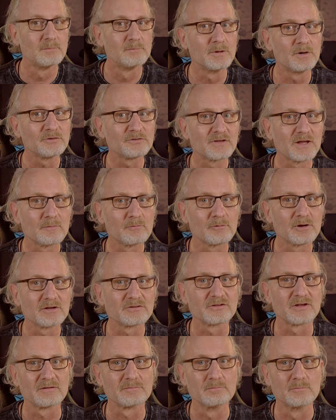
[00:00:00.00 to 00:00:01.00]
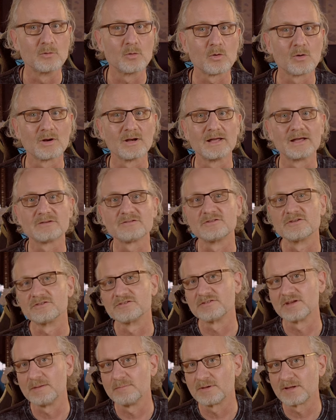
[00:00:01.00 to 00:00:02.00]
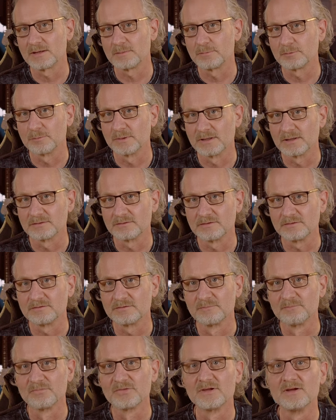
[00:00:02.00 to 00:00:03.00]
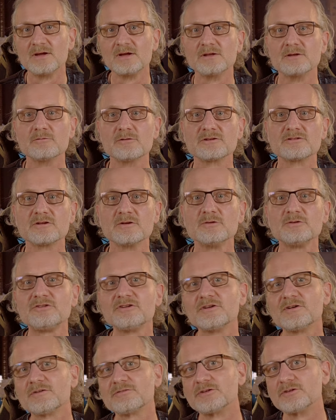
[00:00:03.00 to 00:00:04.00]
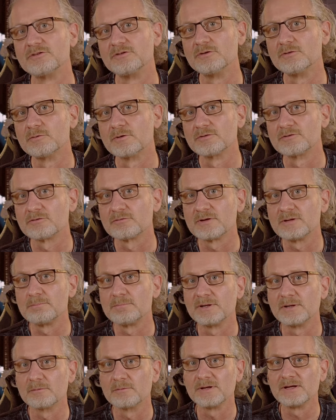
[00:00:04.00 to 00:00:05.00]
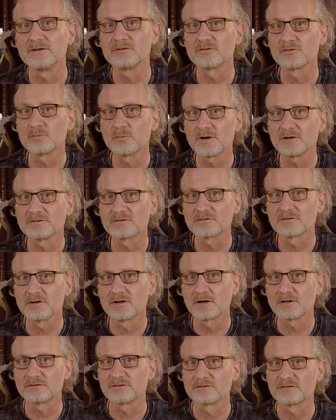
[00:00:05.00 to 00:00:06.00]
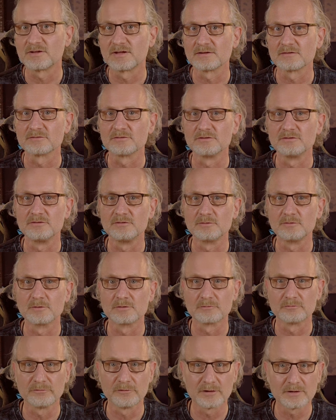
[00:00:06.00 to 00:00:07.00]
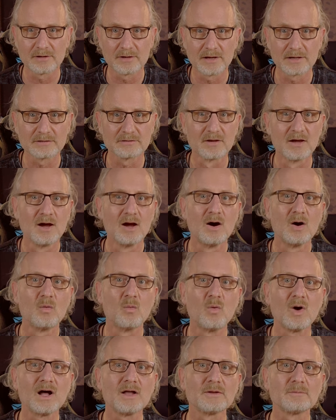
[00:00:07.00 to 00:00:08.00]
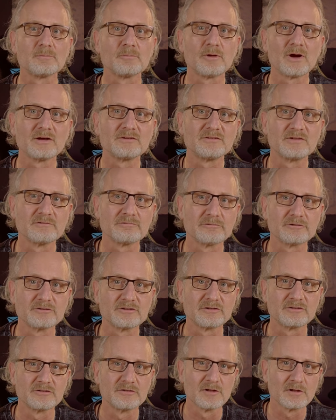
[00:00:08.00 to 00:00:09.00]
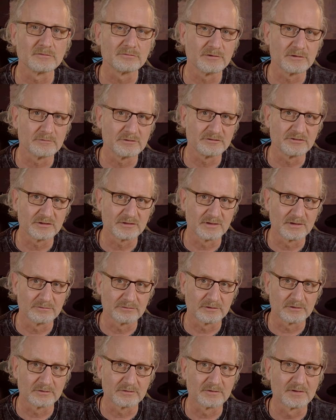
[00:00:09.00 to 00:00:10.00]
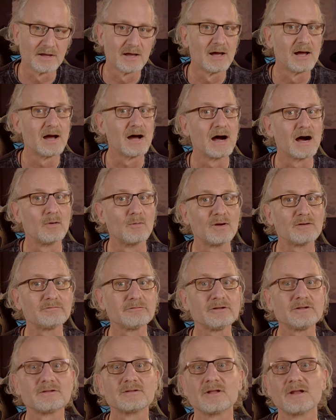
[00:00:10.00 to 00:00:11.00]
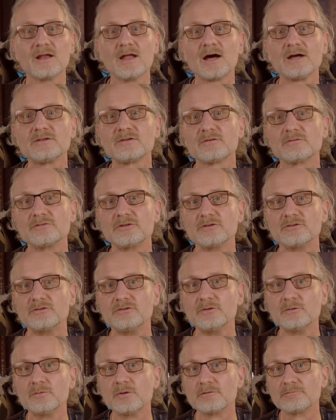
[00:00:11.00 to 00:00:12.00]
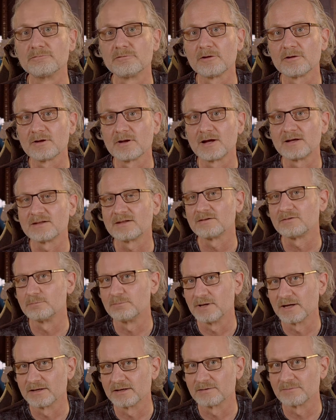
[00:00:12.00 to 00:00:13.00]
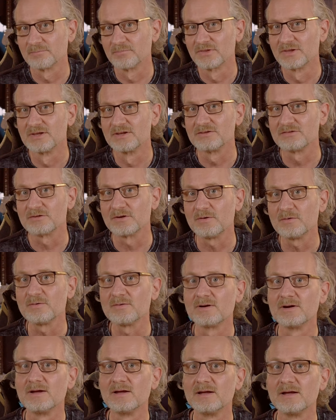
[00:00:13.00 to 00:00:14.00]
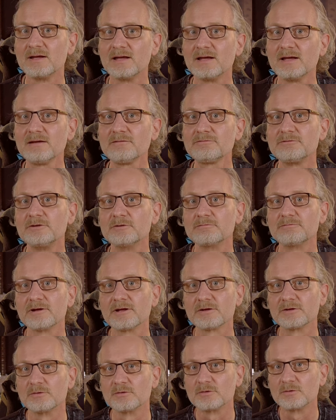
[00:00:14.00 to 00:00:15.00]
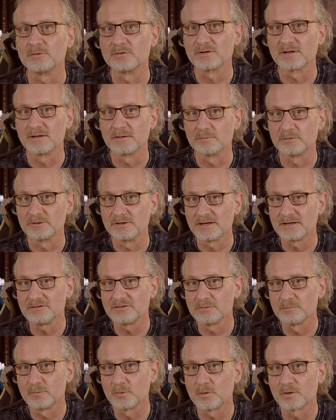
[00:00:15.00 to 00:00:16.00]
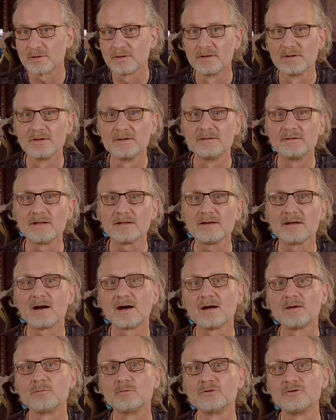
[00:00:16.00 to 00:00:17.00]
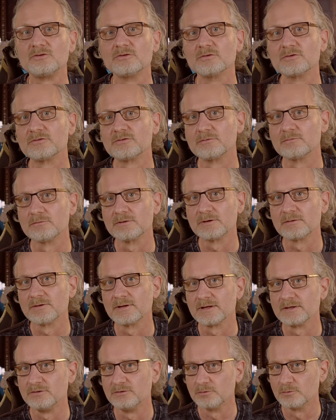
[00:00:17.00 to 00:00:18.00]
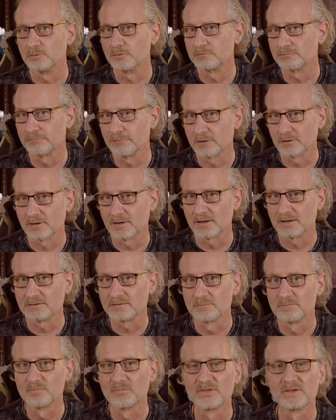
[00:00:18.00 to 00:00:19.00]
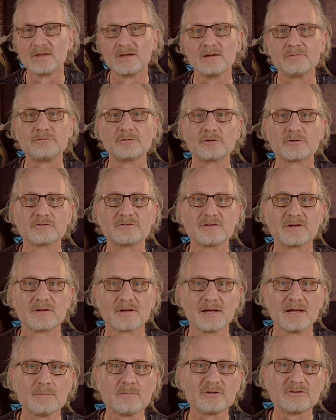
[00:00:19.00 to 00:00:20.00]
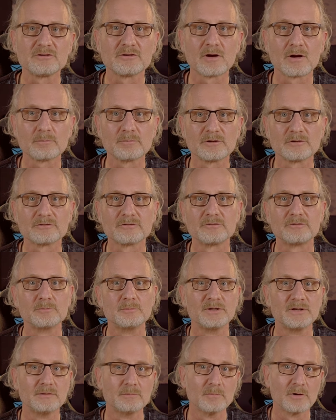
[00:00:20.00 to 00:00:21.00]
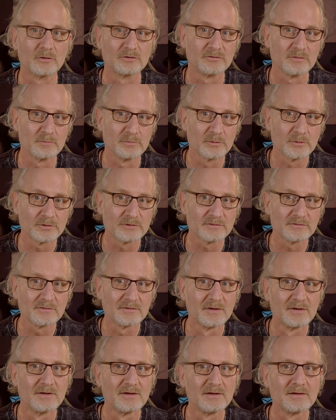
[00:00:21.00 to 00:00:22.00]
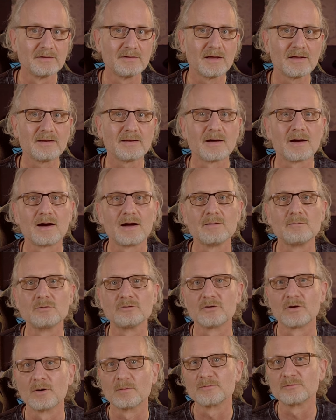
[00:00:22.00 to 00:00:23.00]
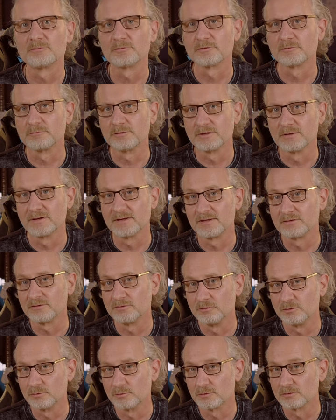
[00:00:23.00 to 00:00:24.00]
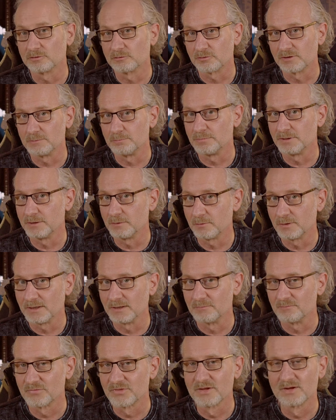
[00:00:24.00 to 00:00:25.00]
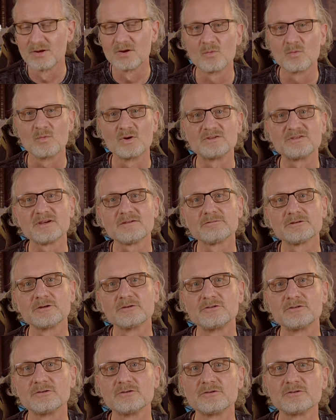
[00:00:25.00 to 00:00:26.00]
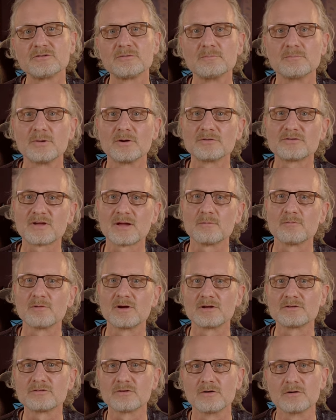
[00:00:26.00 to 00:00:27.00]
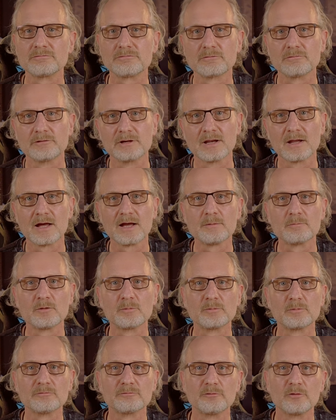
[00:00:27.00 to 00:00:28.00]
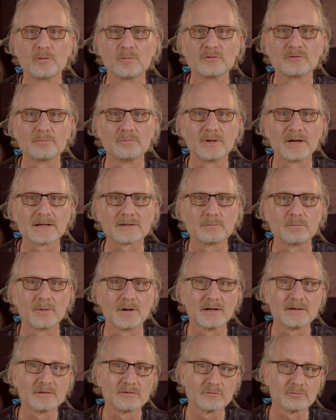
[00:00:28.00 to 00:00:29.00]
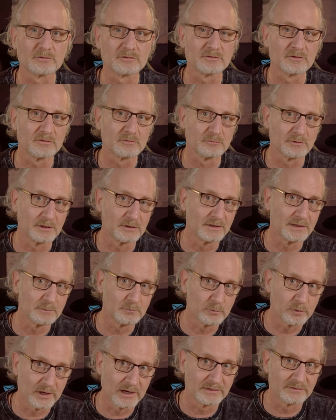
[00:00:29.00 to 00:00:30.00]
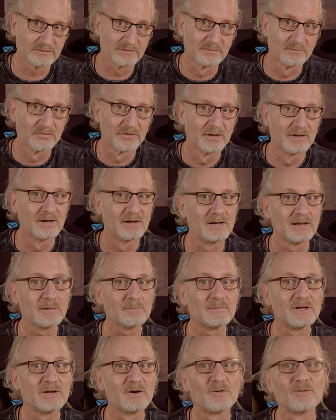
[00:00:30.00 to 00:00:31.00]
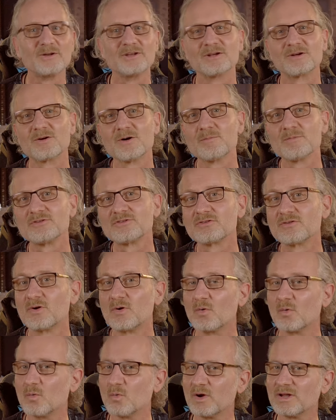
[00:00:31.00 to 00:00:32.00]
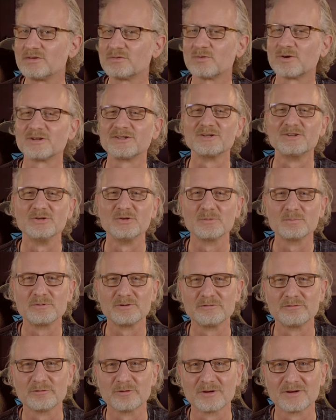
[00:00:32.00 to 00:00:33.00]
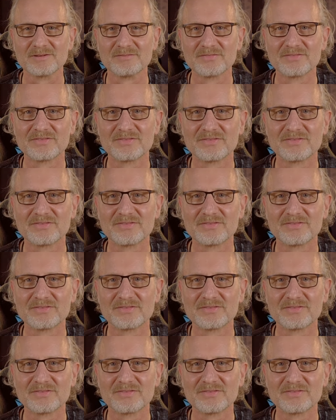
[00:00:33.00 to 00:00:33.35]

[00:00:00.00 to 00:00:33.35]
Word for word: Both cameras have more or less the same capabilities. The resolution of the Duo three P O E is twice as large as that of the Duo Floodlight, while the price difference is not very significant. However, the light of the Duo Floodlight is better. So, if you value good illumination more, then I would choose the Reolink Duo Floodlight. If you consider image sharpness to be the most important, then I would opt for the Reolink Duo three P O E. Whichever you choose, both cameras offer reliable performance backed by the trusted Reolink brand. Let me know in the comments which one you prefer.